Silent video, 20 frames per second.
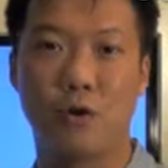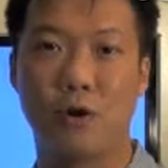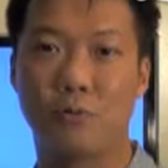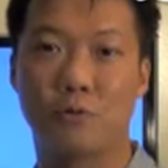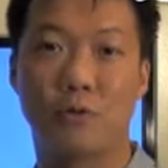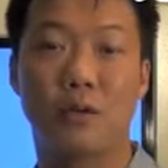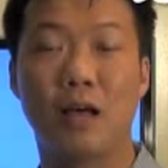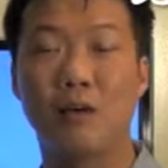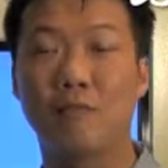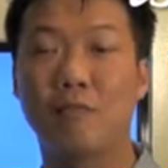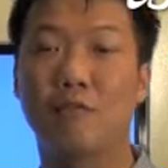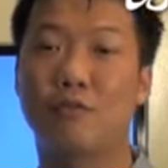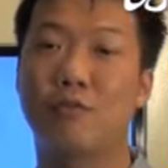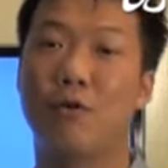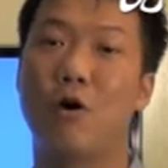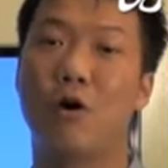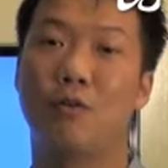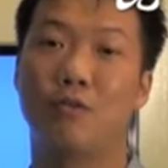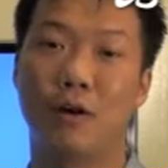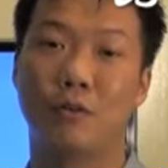up to level
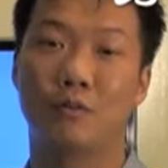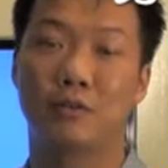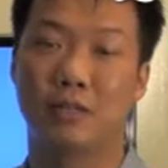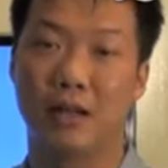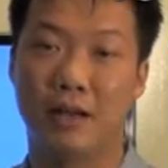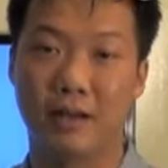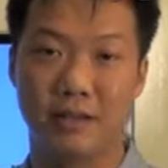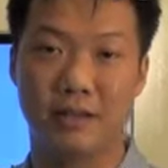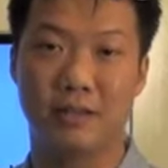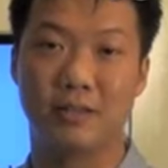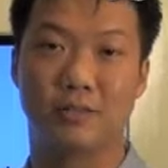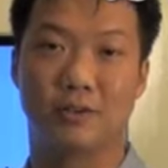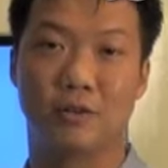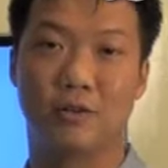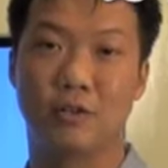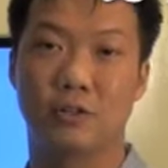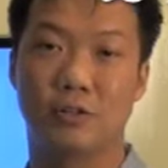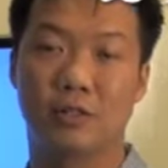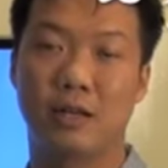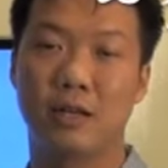4 of our studies, or
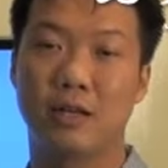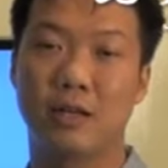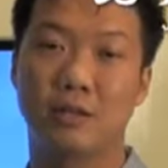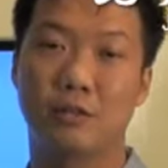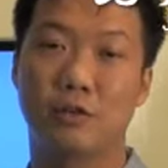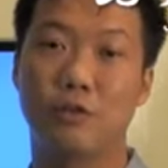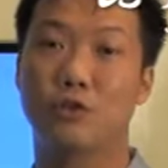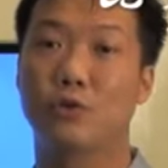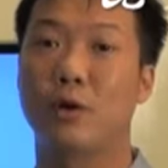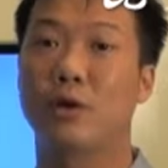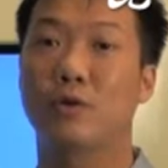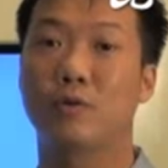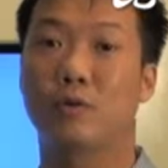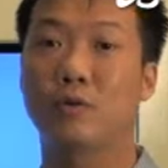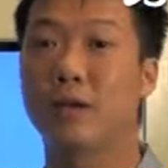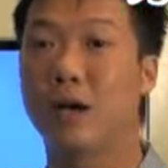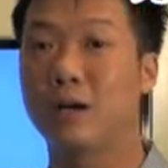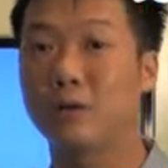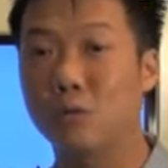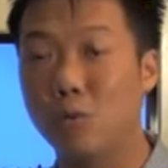you study until Shan Kong
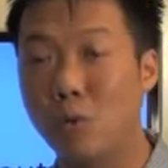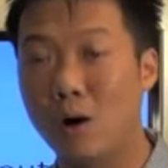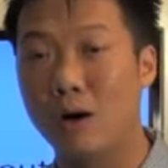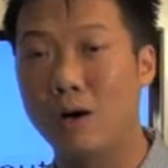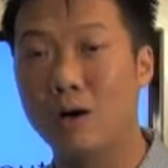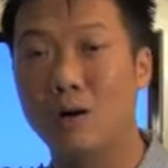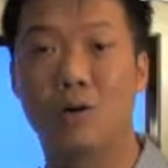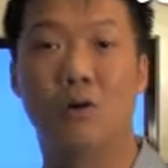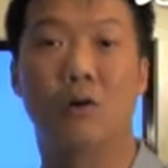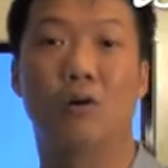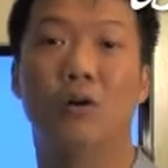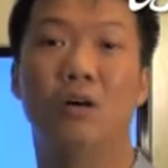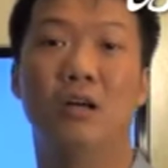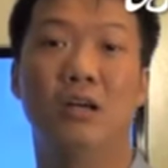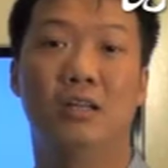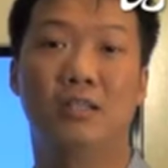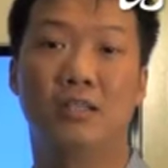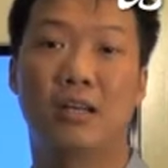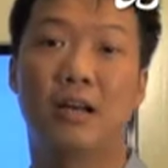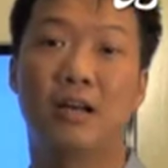Da Gua or
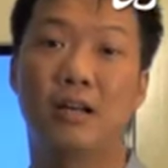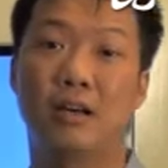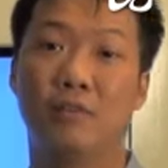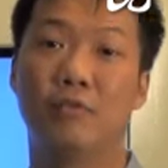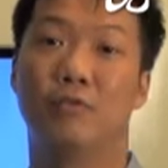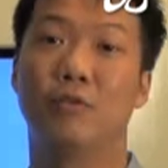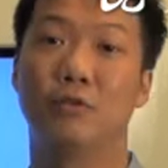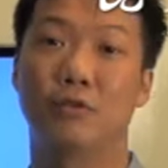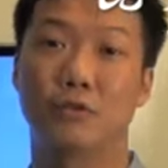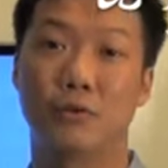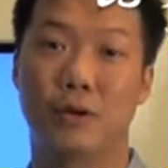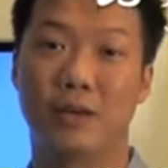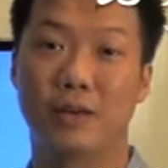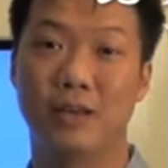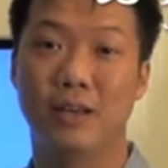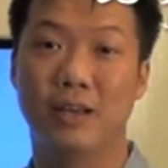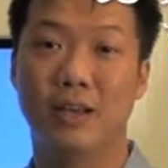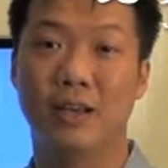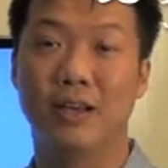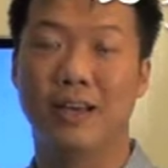San He Feng
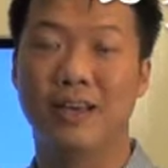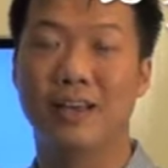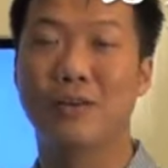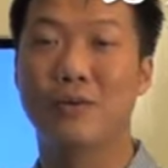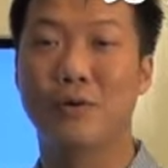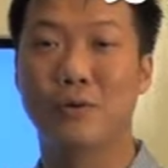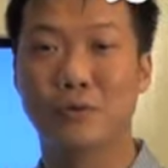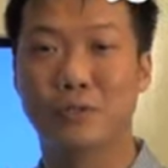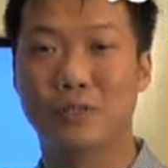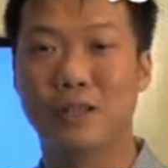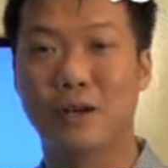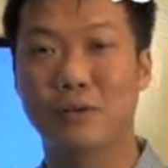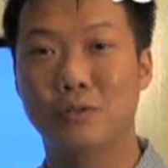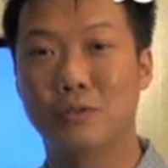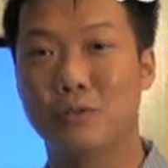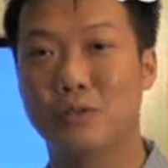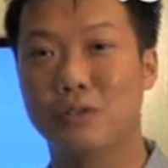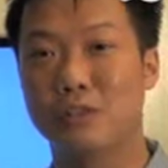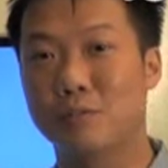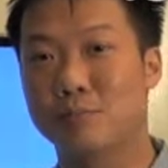Shui, it goes down
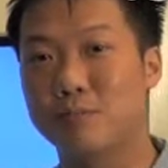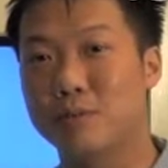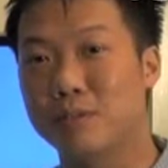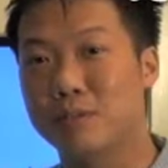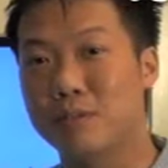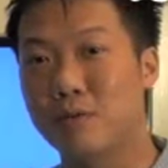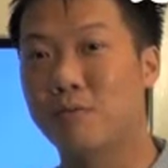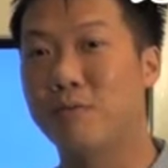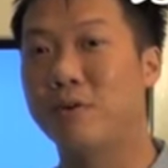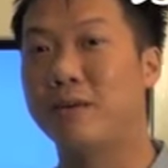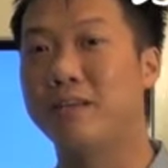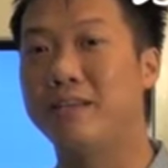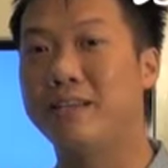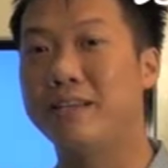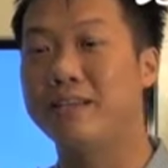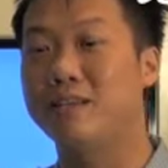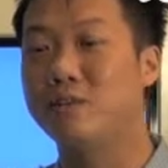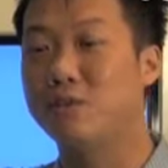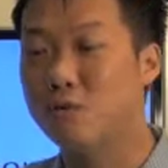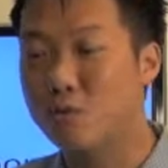to the specific
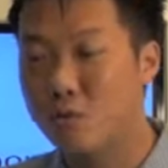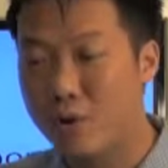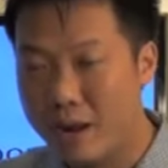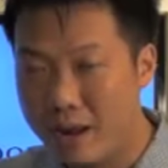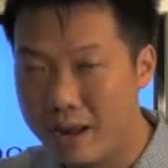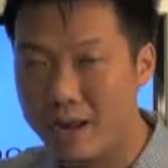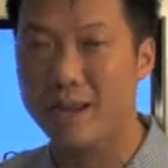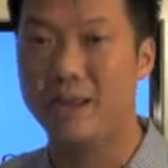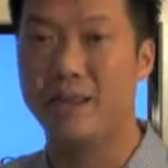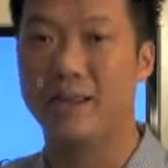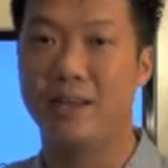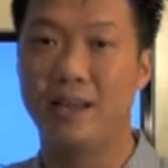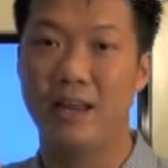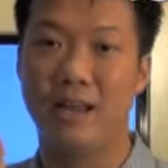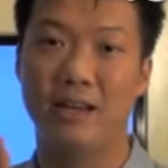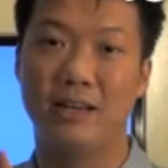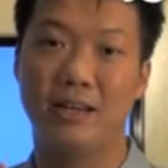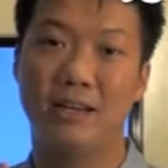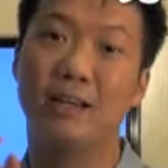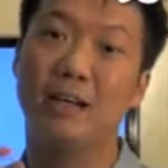degree
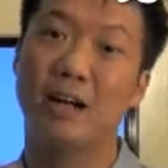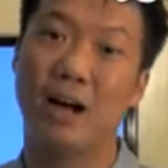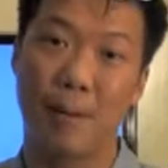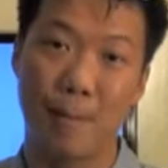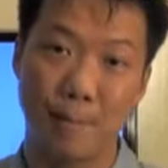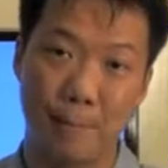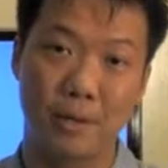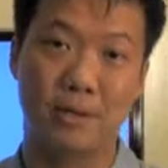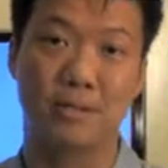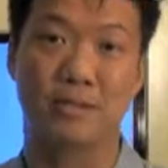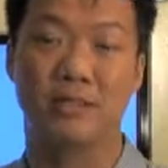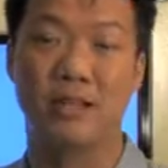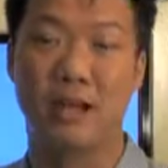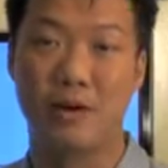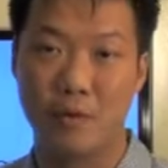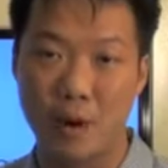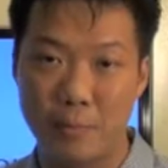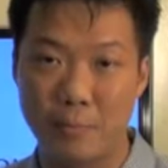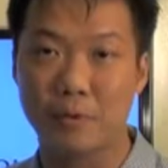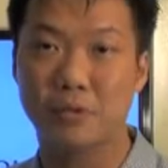in the compass
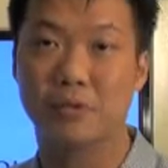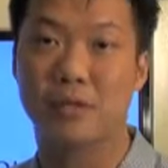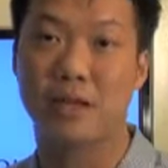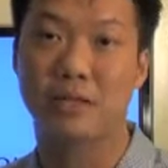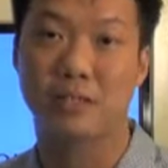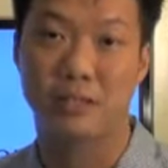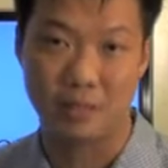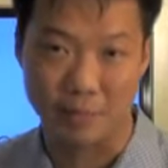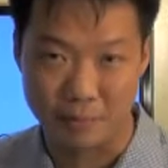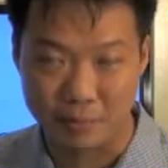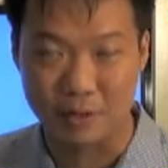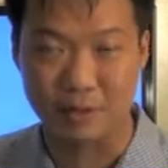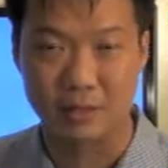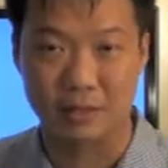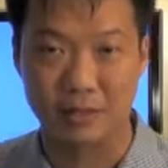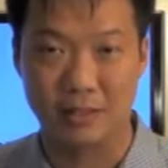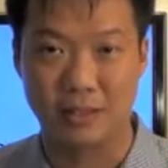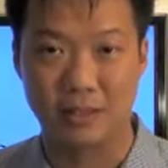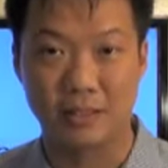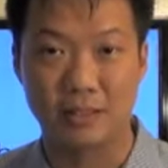that represents the
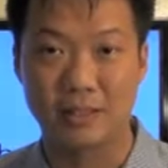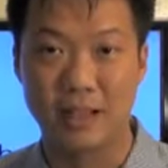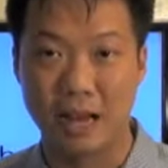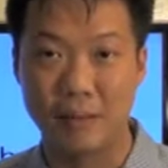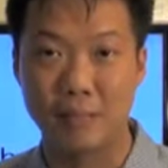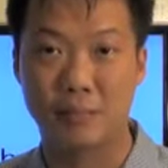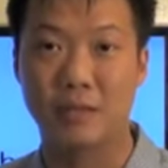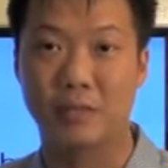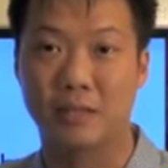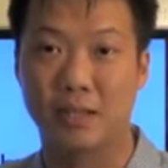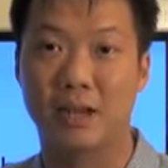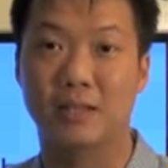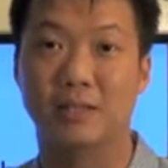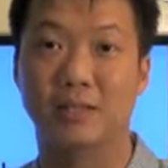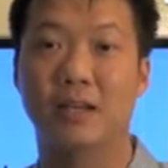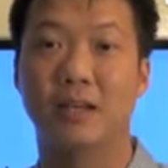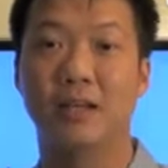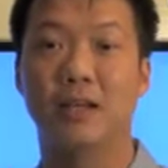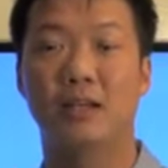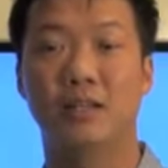person. It's that precise.
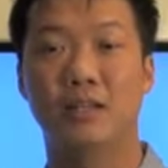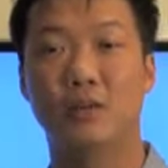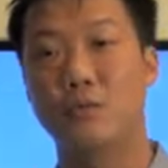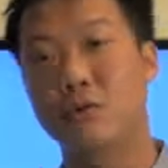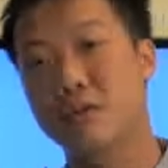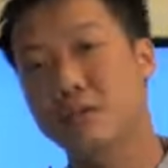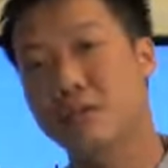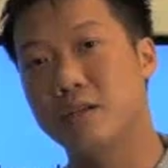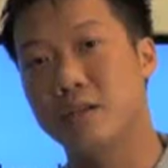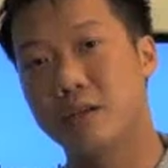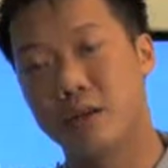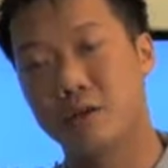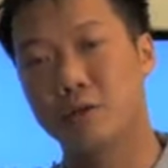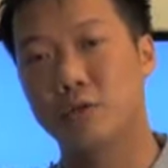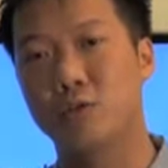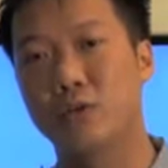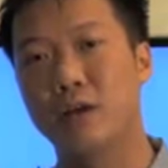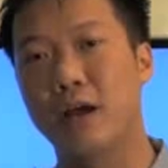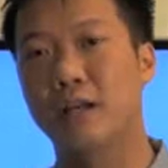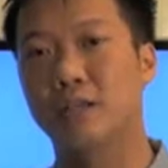The reason they can
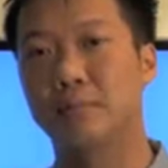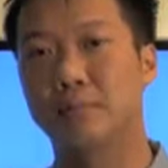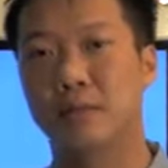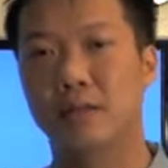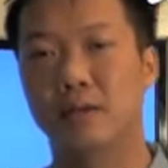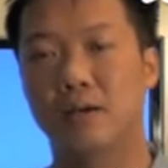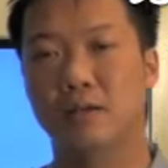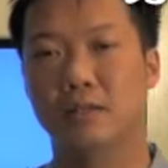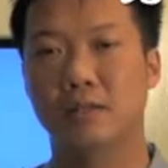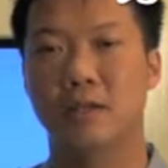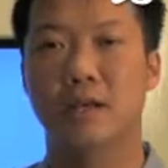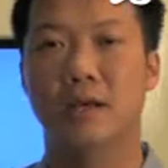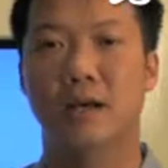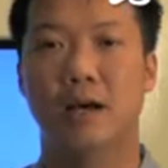do that is because